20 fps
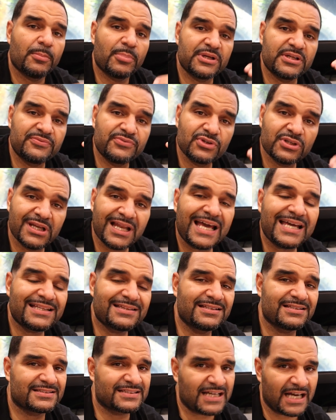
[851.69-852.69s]
But if you
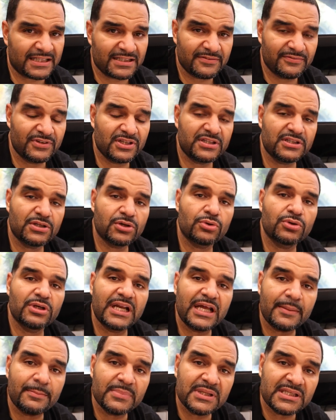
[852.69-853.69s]
like this kind of video,
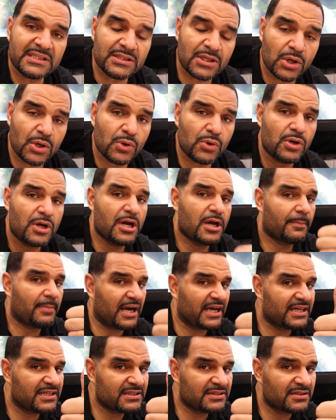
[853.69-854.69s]
let me know
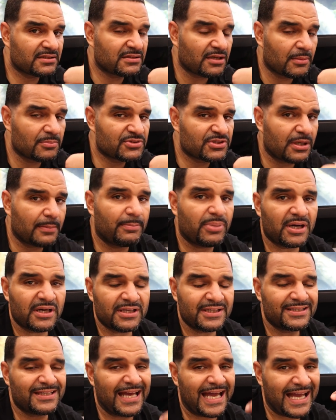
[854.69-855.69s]
by hitting the thumbs up
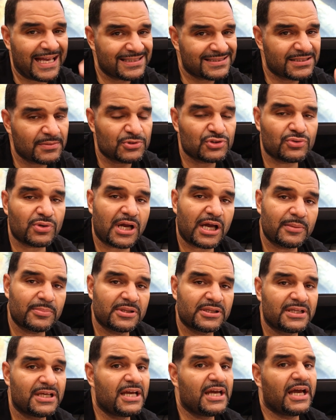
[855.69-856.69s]
button and
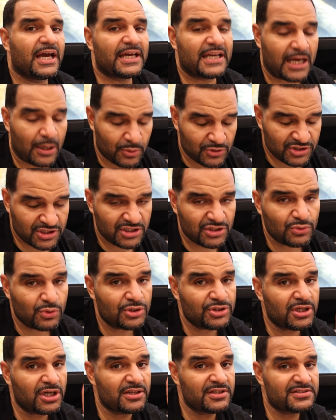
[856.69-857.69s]
subscribing, and I will see you
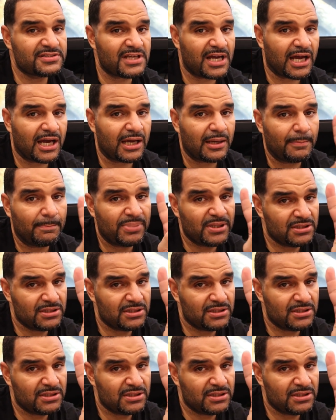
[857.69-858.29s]
on the other side.